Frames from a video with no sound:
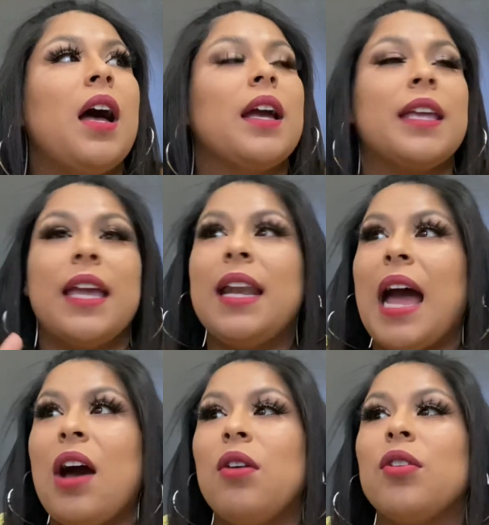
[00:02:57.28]
Get
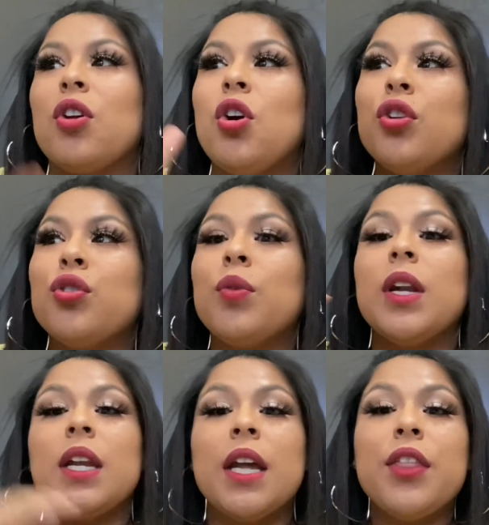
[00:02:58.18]
out, go through
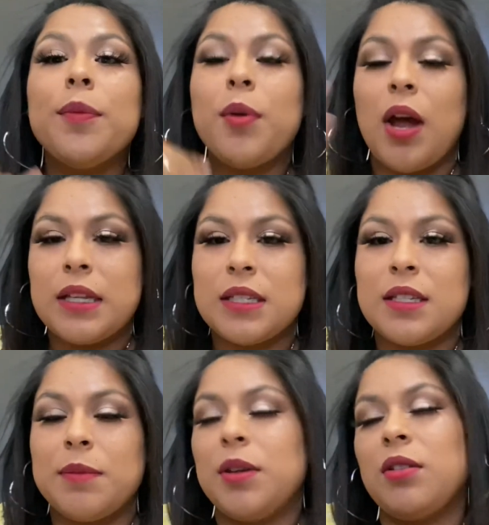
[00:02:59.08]
another
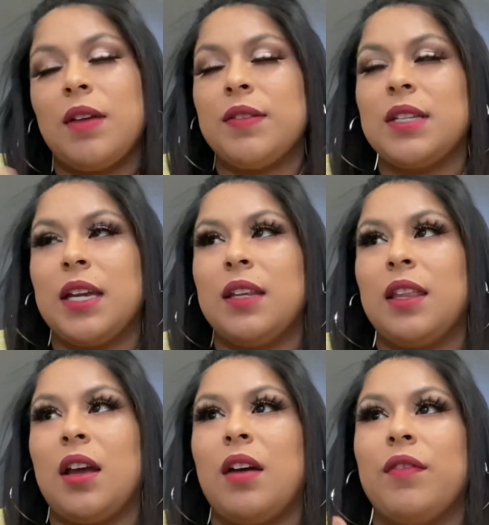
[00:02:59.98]
processing, but you don't have to take
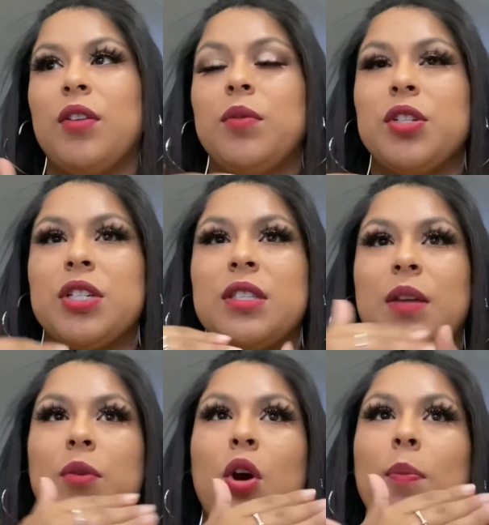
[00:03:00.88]
anything off. They
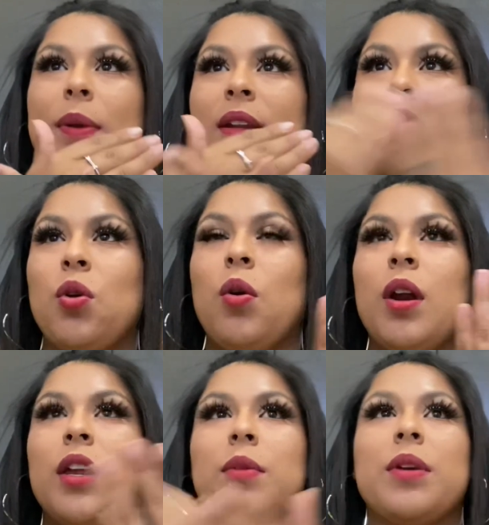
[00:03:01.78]
would open a door. You would